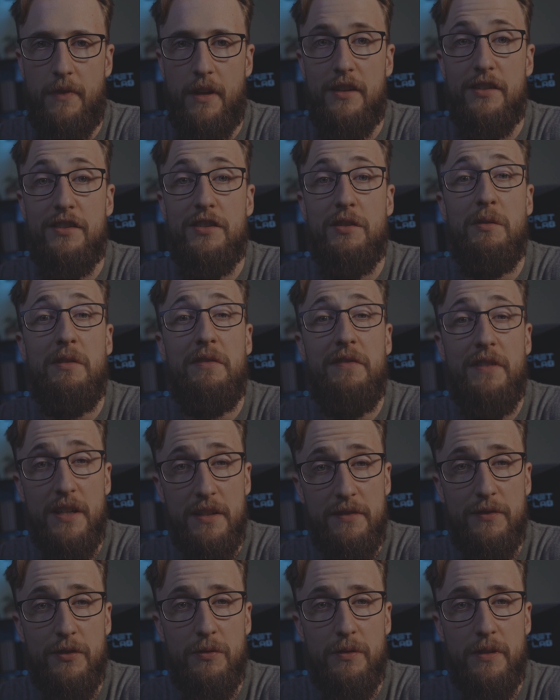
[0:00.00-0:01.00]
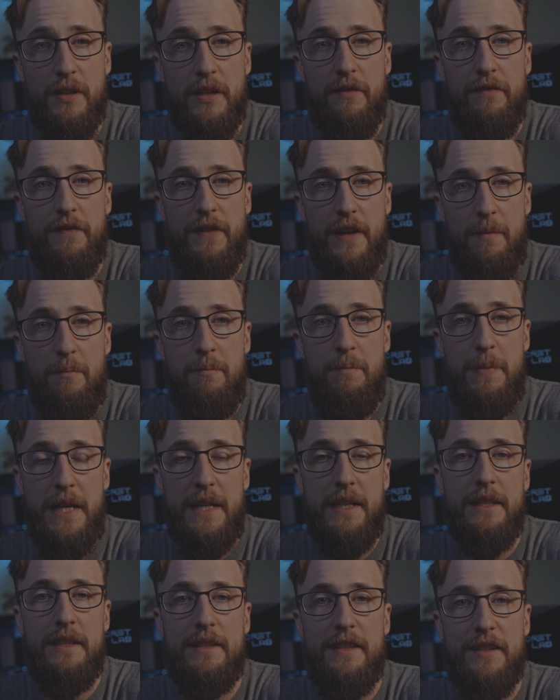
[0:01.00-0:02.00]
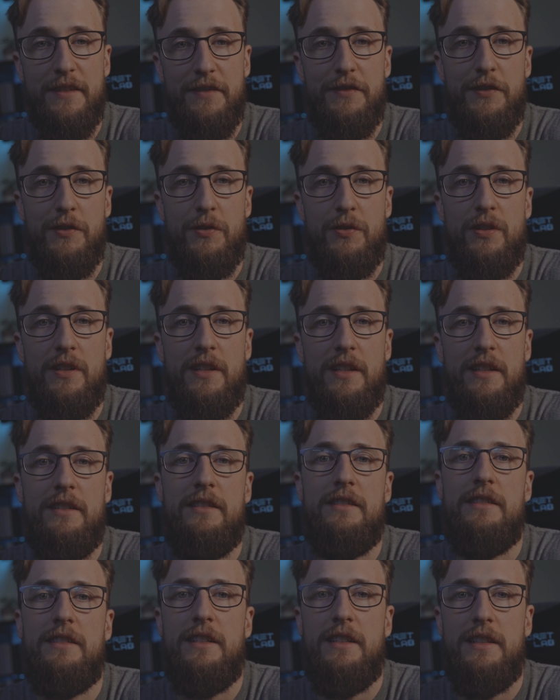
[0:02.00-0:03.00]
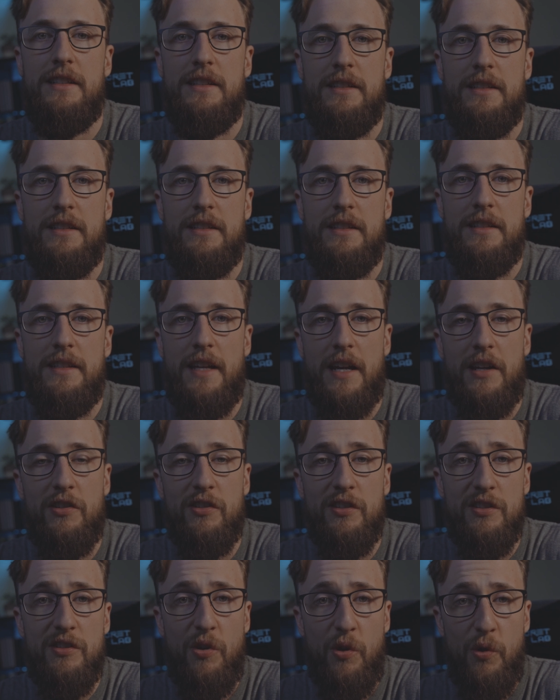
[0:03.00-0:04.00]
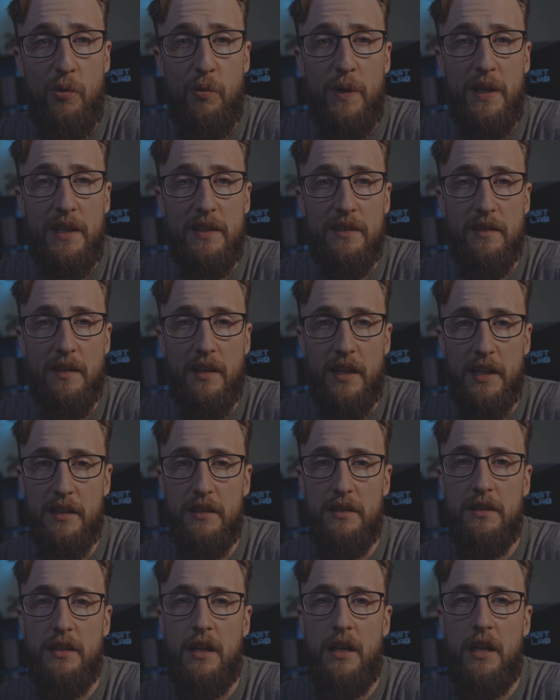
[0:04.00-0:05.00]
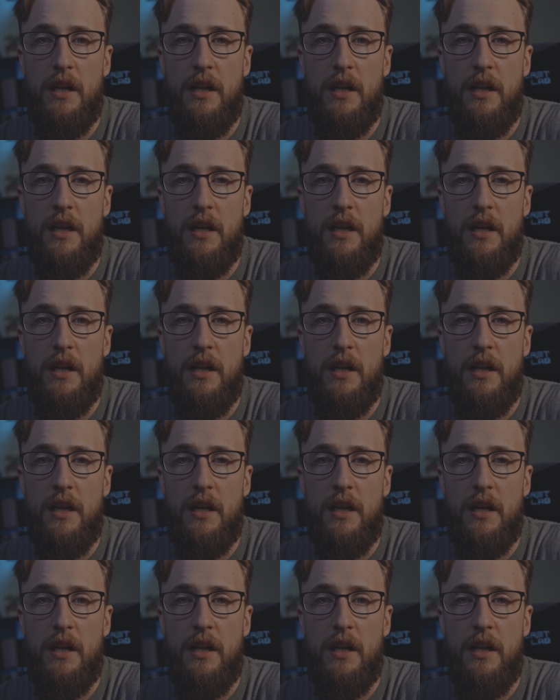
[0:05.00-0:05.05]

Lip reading: So we fast forwarded a fair bit into the future now. It's actually 2 weeks later.